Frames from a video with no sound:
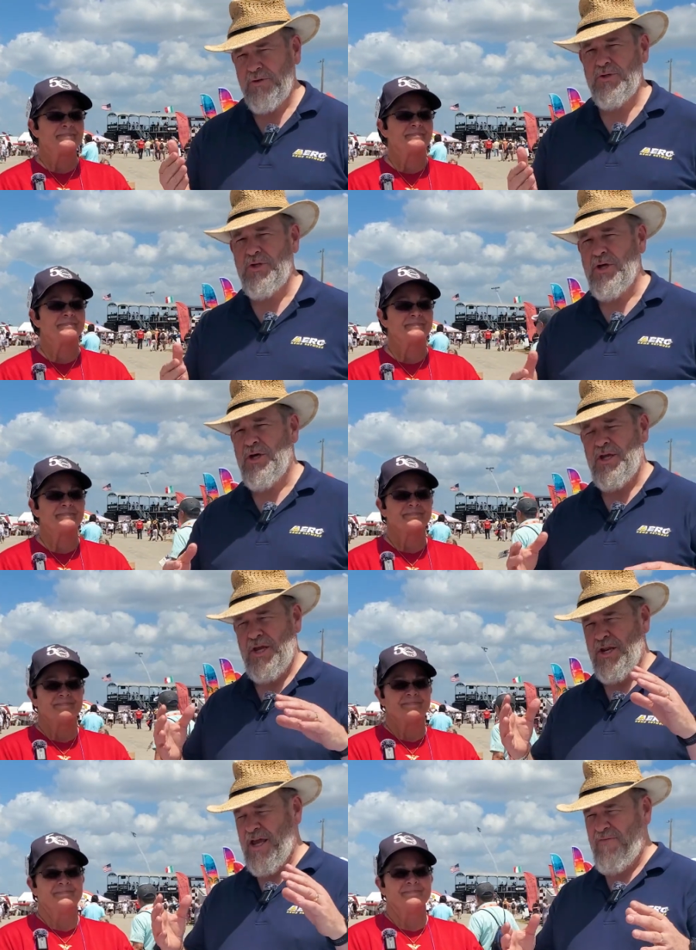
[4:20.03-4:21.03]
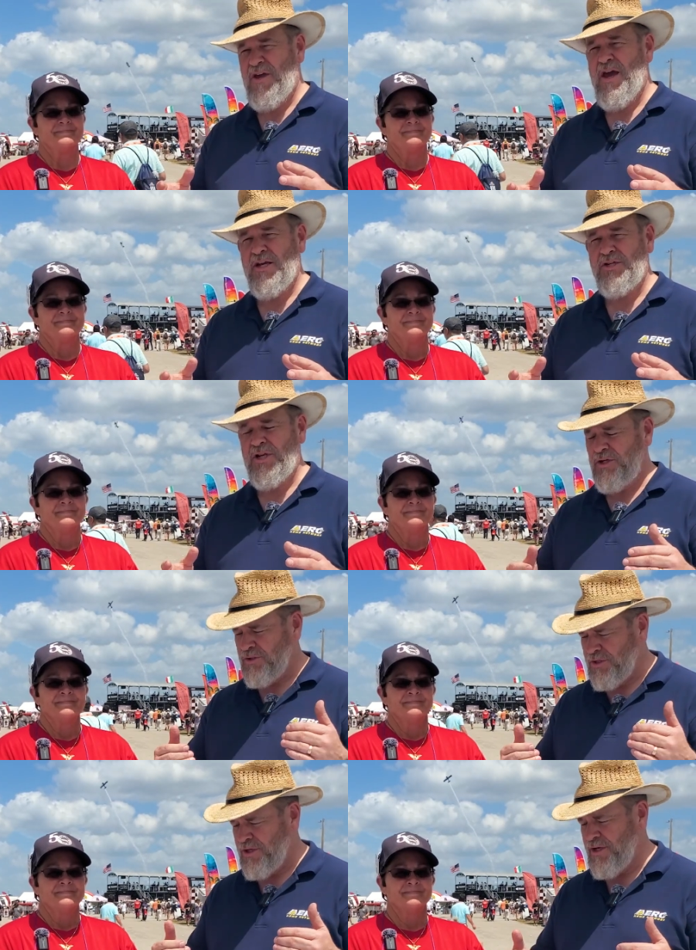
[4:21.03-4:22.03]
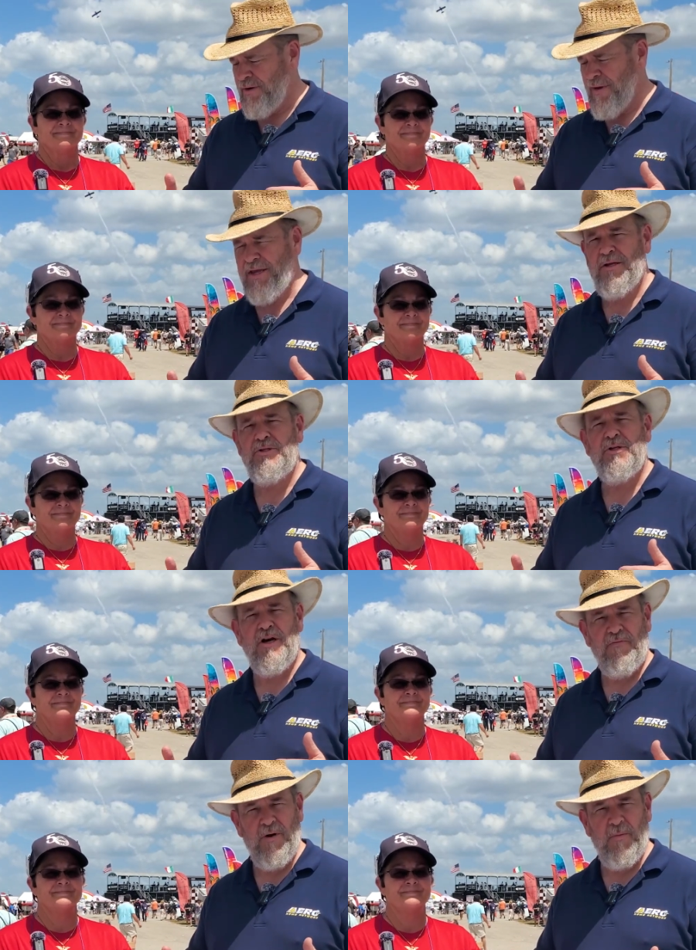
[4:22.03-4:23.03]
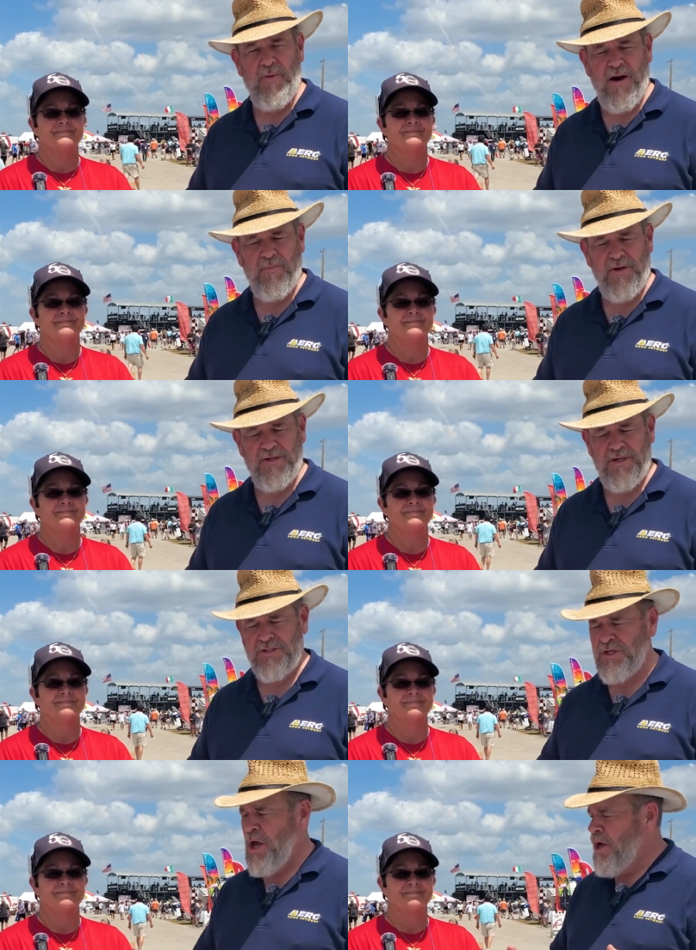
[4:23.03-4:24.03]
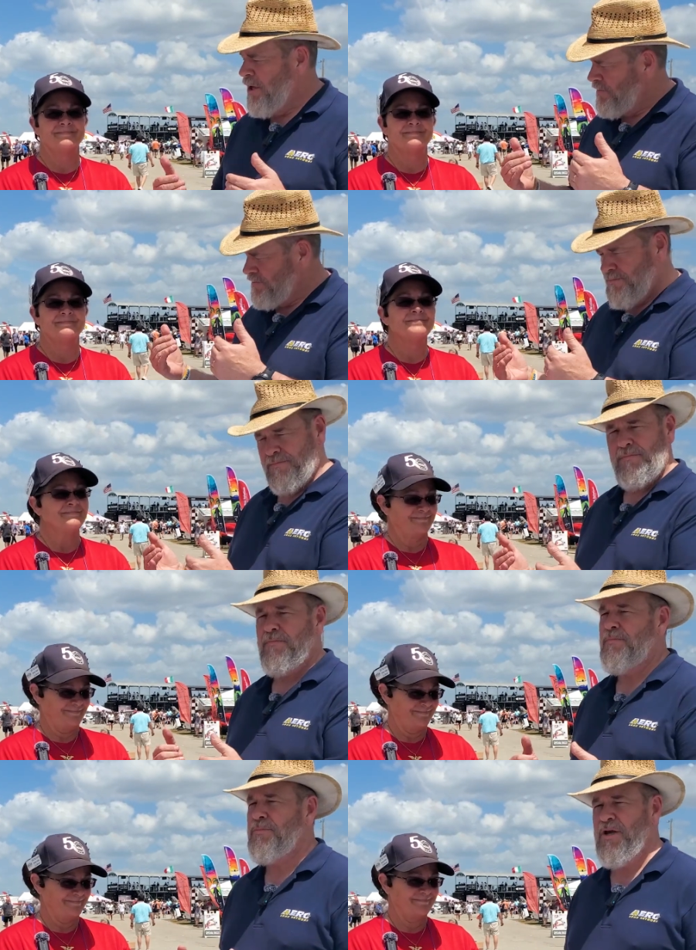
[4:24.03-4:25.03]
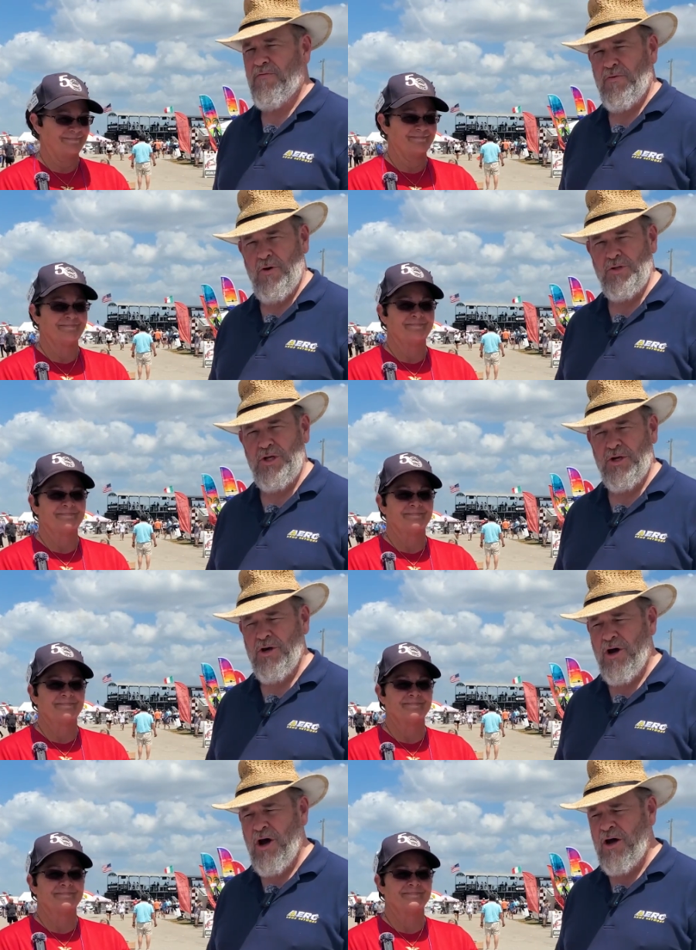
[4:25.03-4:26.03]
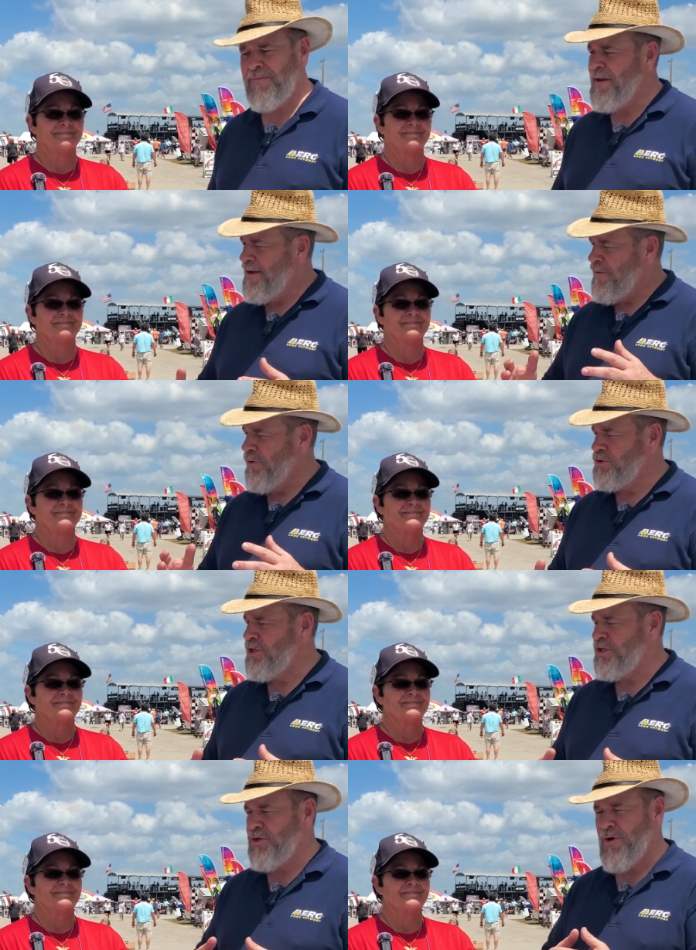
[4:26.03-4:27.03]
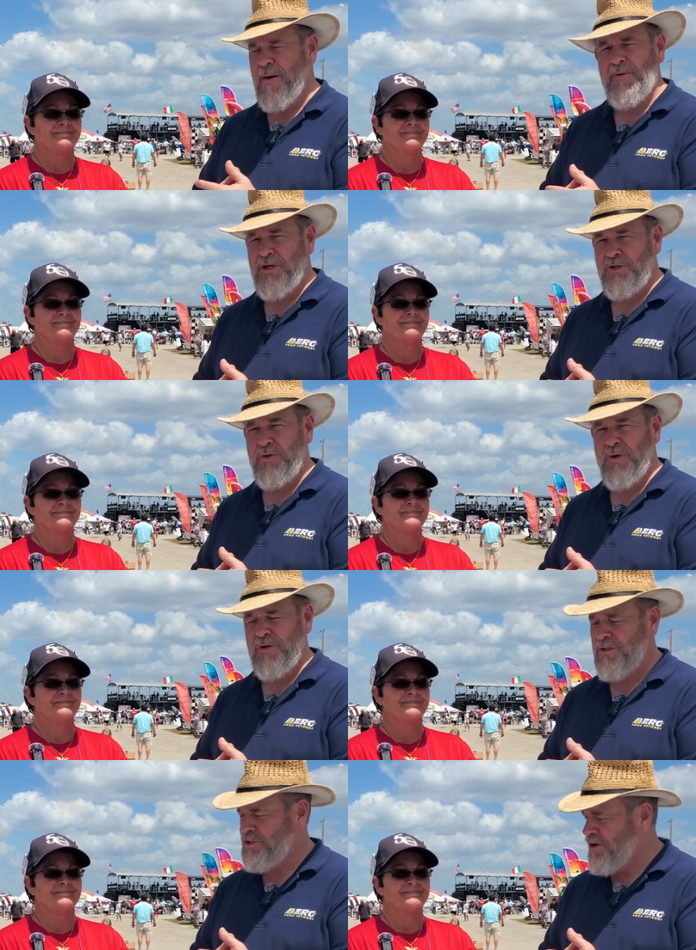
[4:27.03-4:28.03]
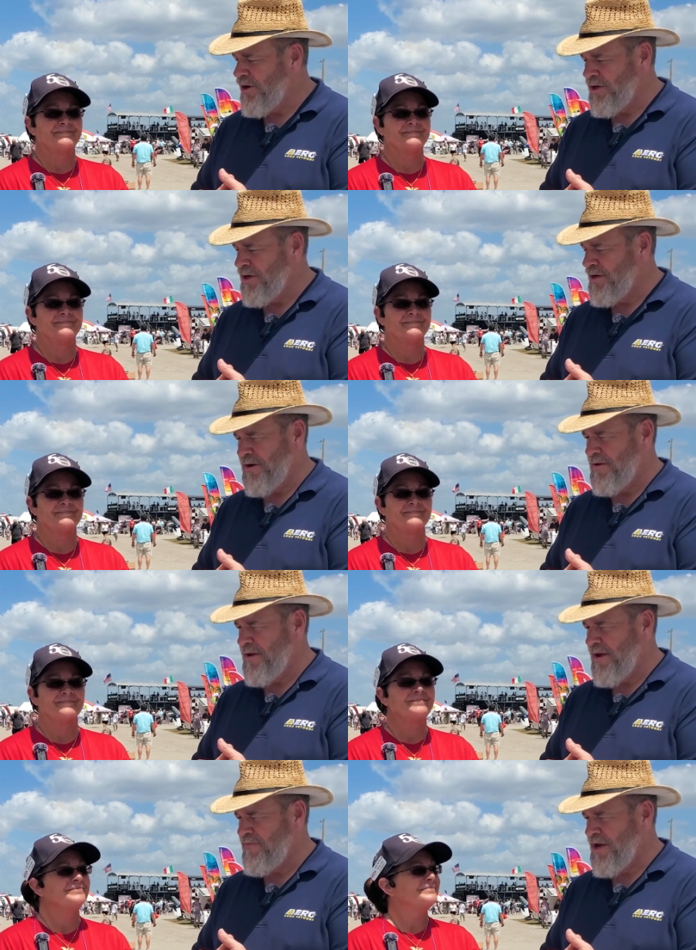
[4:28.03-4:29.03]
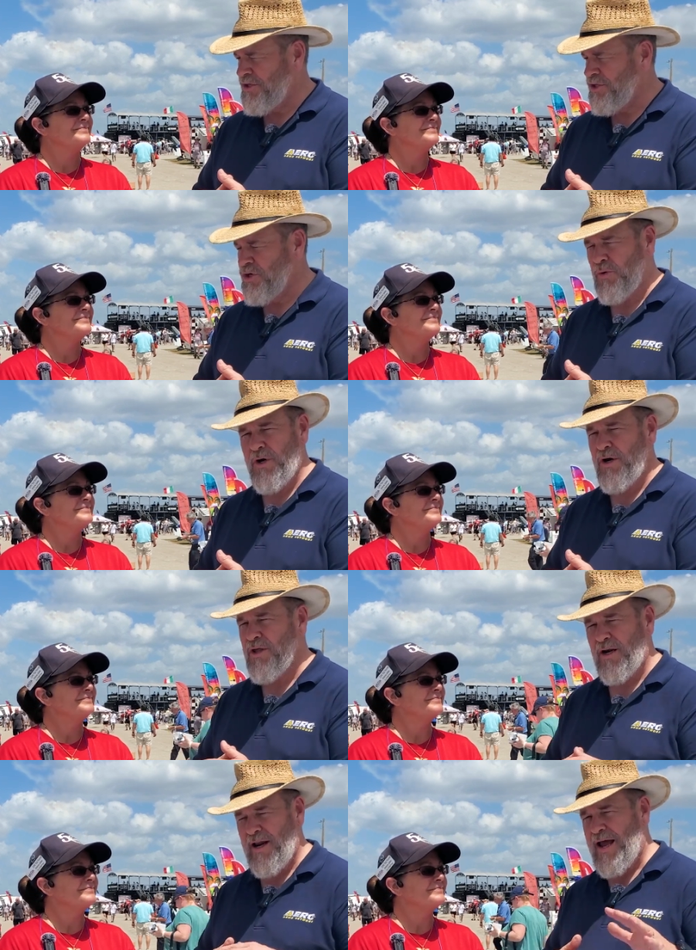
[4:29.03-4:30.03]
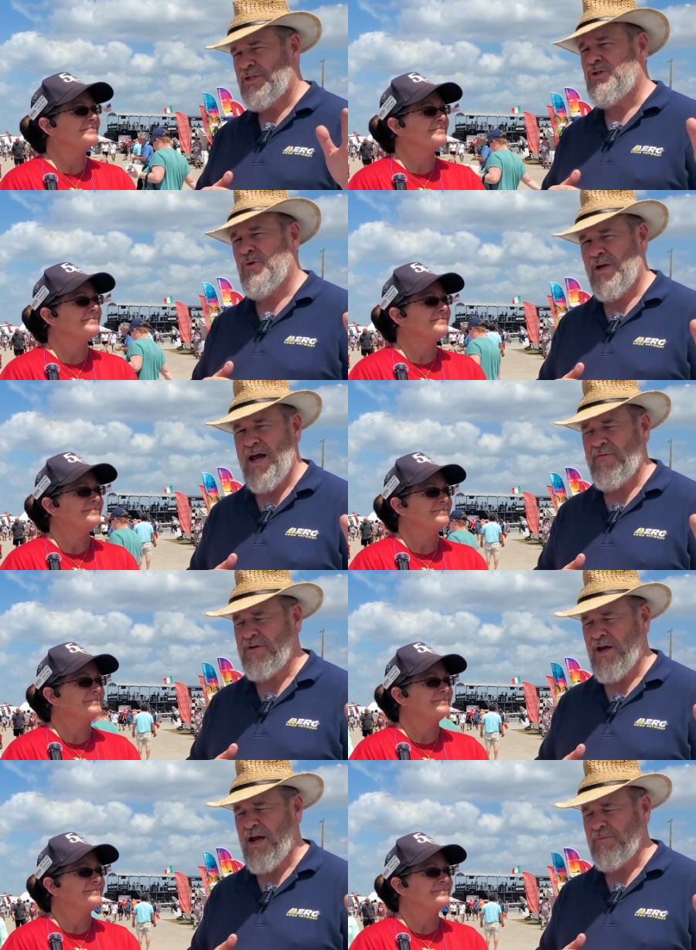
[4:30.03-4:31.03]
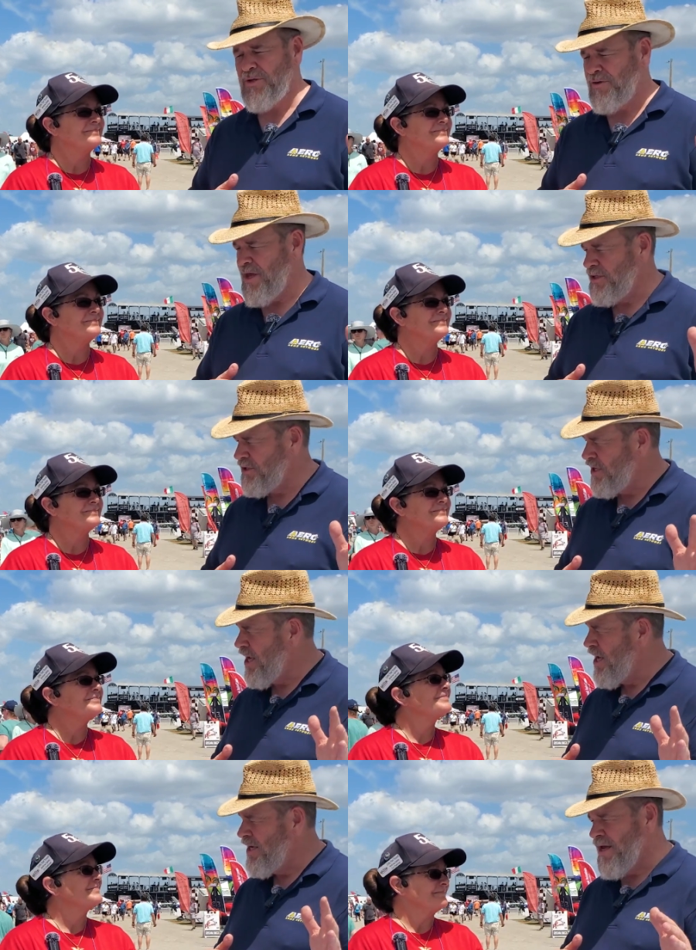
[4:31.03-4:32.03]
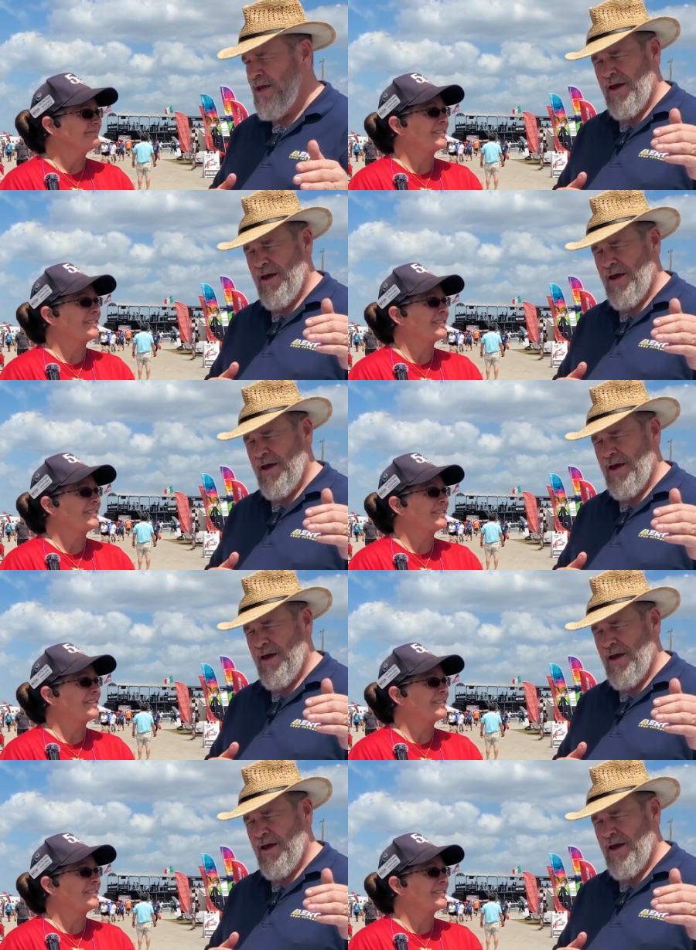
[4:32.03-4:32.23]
Speaker 1: interested in aviation, interested in maintenance and airframe and power plant technicians, give Rosie a call. We'll set you up and get you started in an aviation career that'll last you a lifetime. So thanks again.